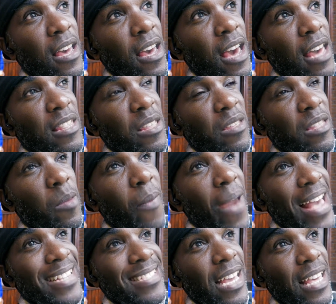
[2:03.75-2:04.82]
and the
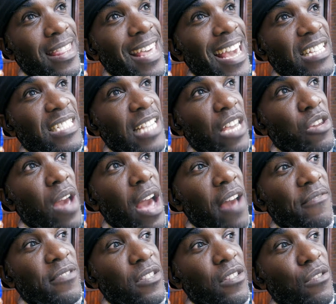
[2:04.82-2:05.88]
basic things that you
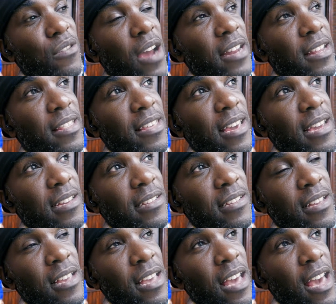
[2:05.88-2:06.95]
have to do kind of thing.
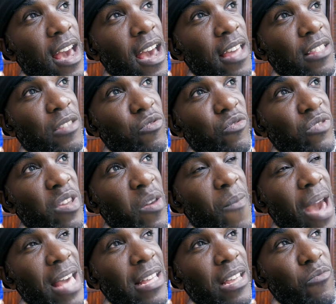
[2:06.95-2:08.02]
And the
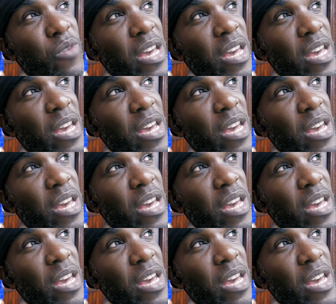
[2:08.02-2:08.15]
amount of